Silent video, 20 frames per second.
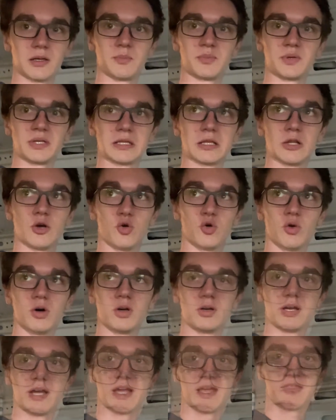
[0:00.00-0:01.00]
low,
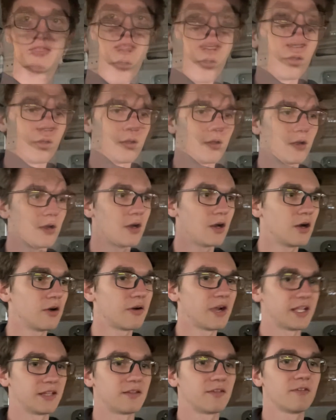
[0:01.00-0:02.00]
I think.
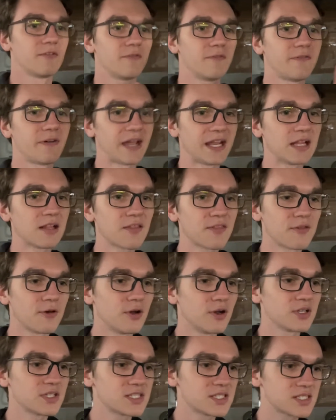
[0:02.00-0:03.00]
Alright, final
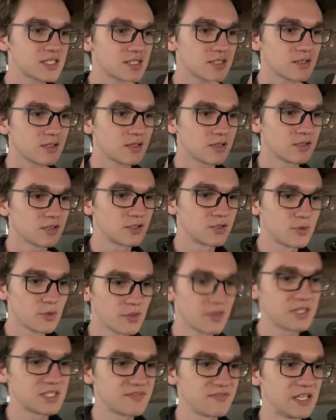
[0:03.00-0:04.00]
thoughts to
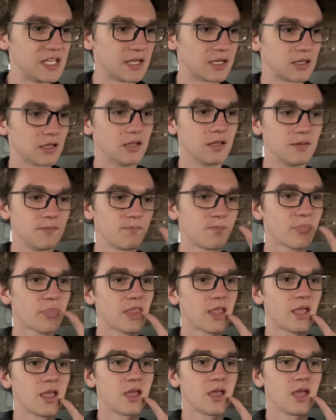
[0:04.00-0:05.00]
this vehicle.
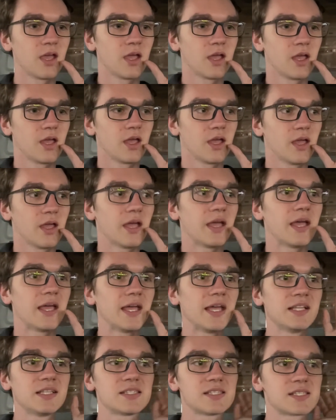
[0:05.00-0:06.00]

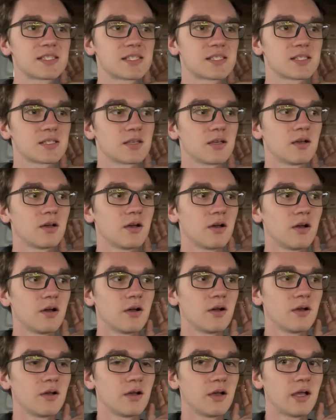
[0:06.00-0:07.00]
It's
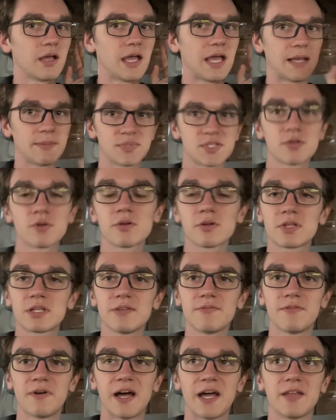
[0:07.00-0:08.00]
absolutely
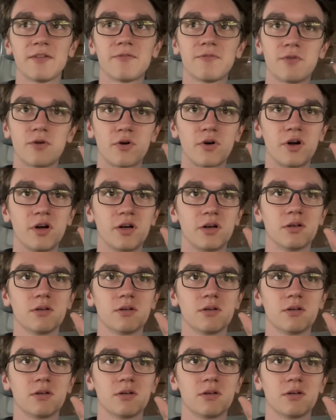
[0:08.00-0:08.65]
fine for